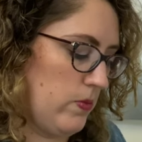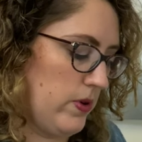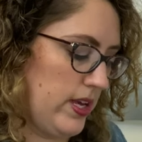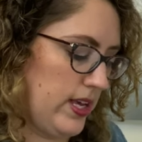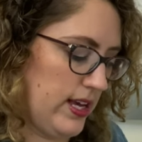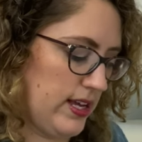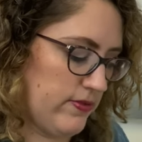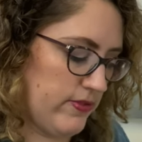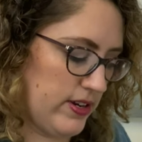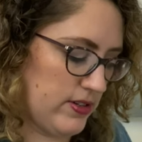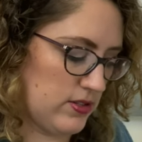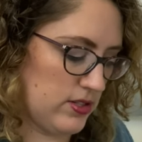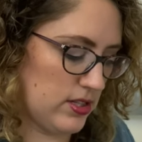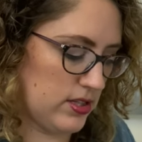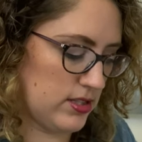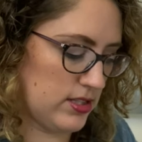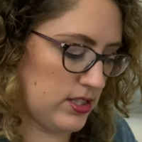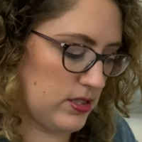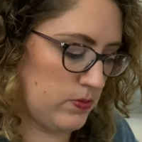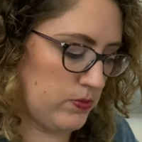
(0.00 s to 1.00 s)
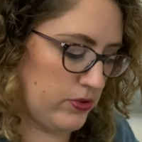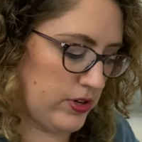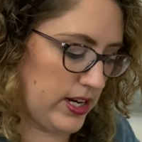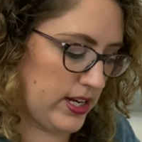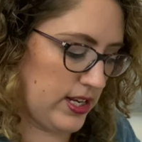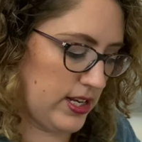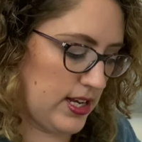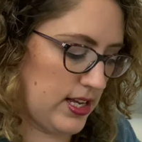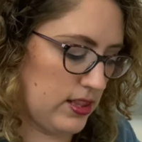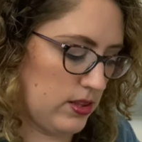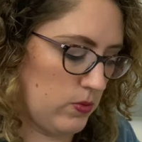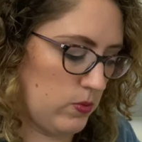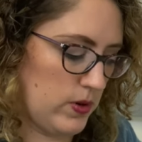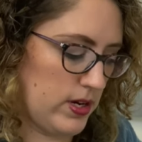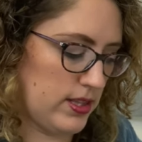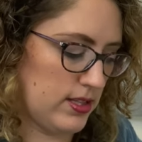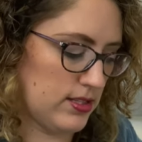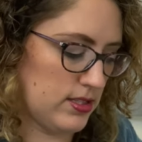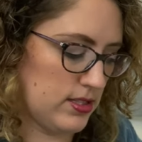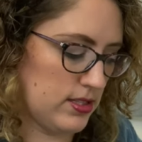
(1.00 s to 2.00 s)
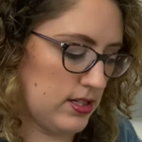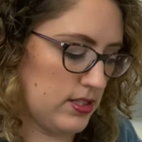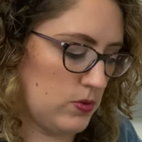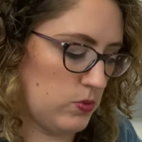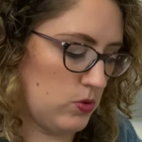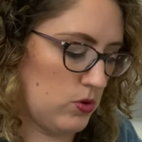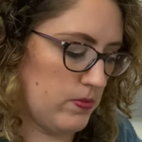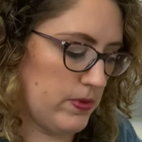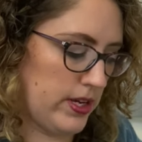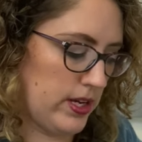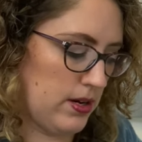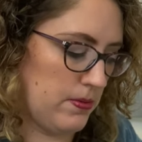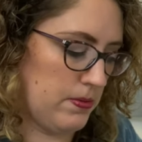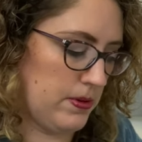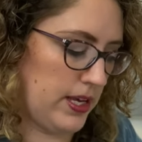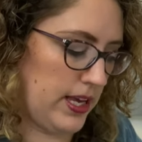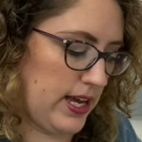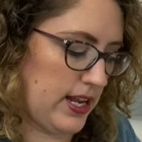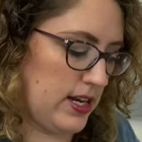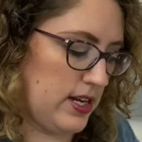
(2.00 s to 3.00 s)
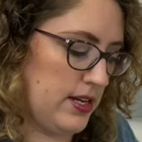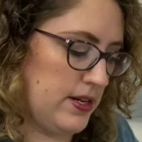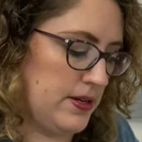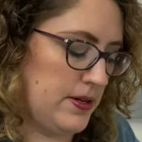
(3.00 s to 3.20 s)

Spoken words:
we get around to the spring and the weather starts warming up again,